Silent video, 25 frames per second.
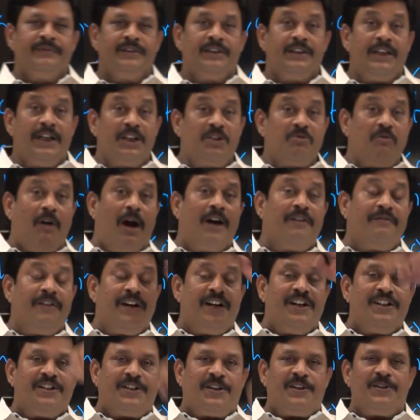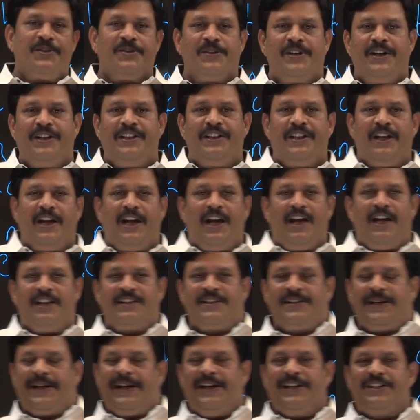That is what we discussed in the
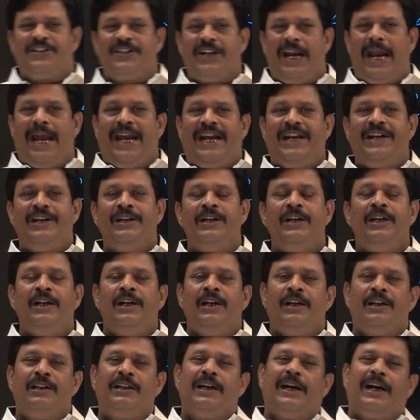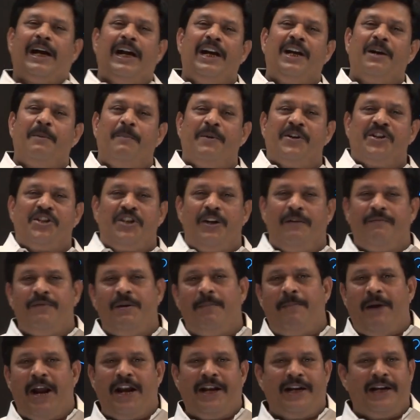second slide, the contribution of
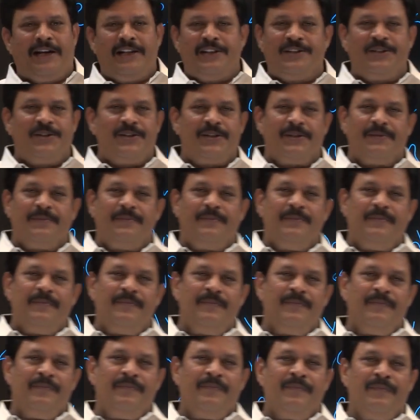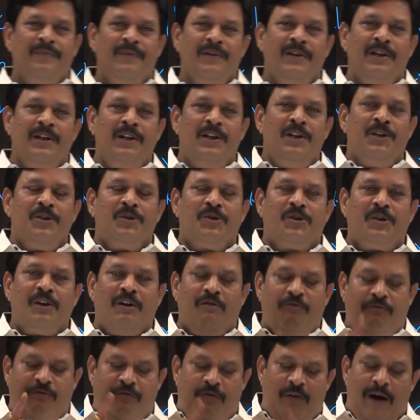the particles.
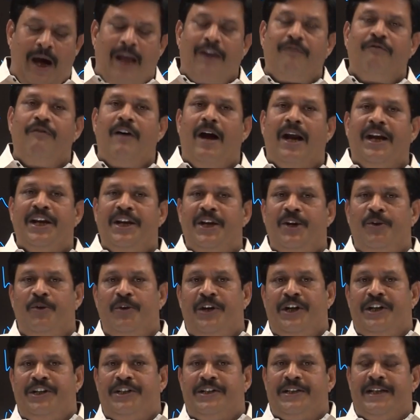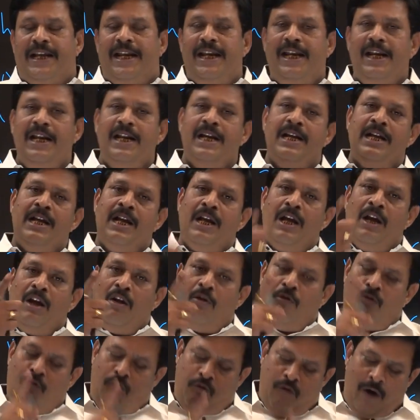So, for one unit cell,
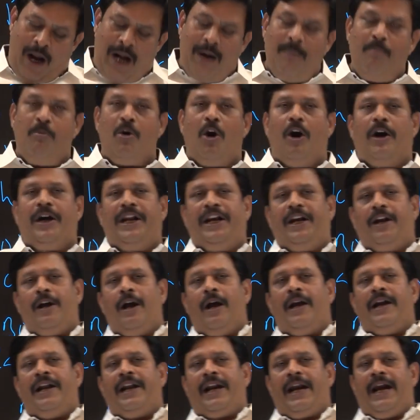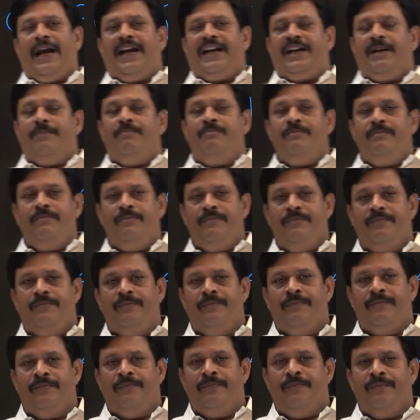one body corner atom,
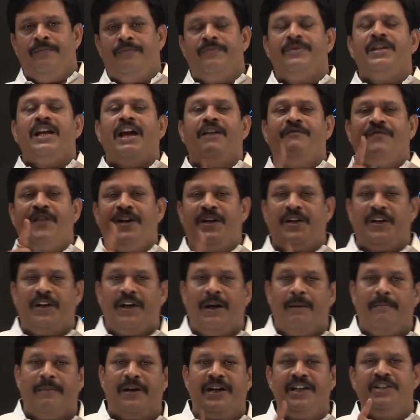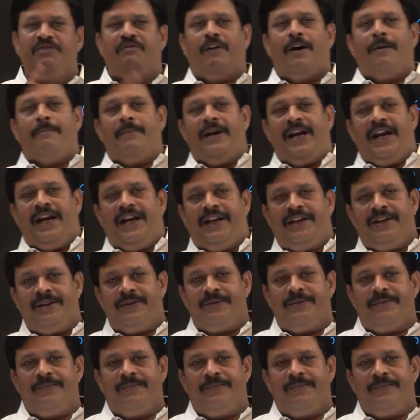the effective number is 1 by 8.